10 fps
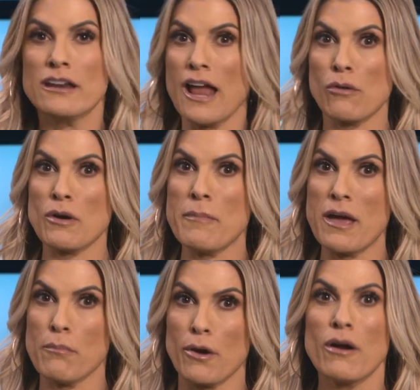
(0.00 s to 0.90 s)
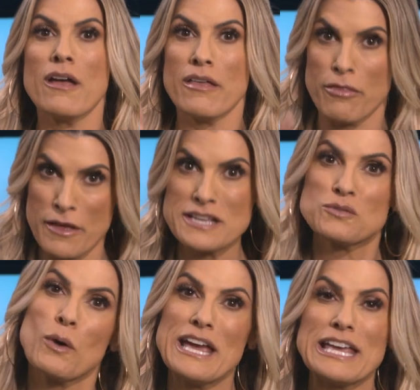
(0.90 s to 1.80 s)
Now remember,
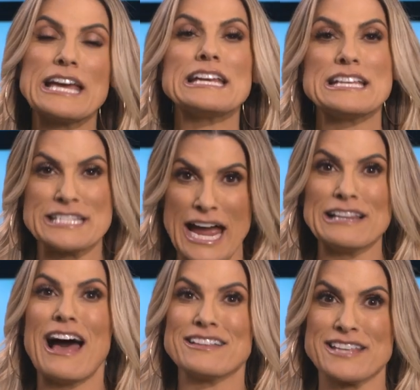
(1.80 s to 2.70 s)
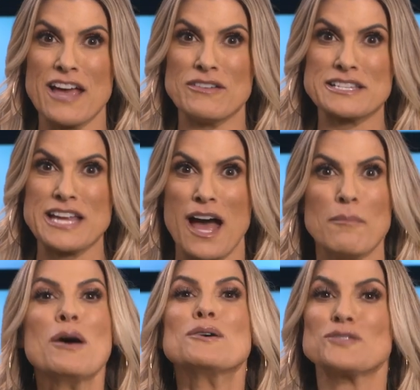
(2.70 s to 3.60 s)
this weekend is daylight savings
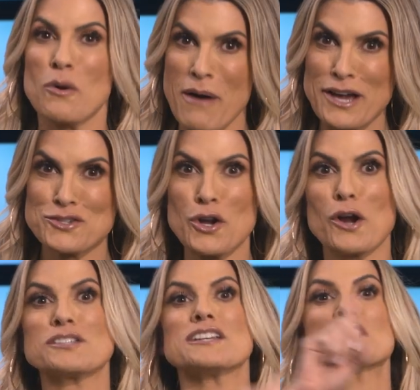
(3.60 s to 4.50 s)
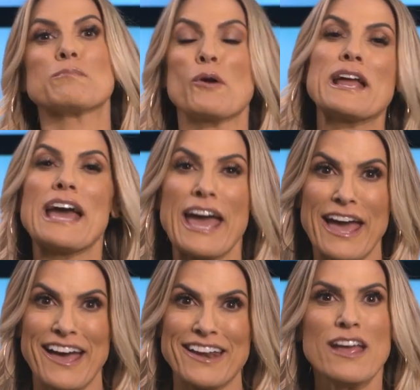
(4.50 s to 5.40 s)
time, so make sure to spring
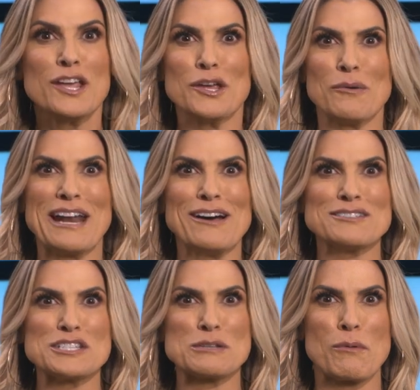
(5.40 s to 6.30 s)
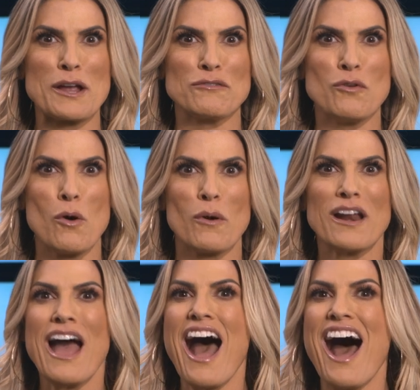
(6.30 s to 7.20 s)
ahead. You know what else is springing forward?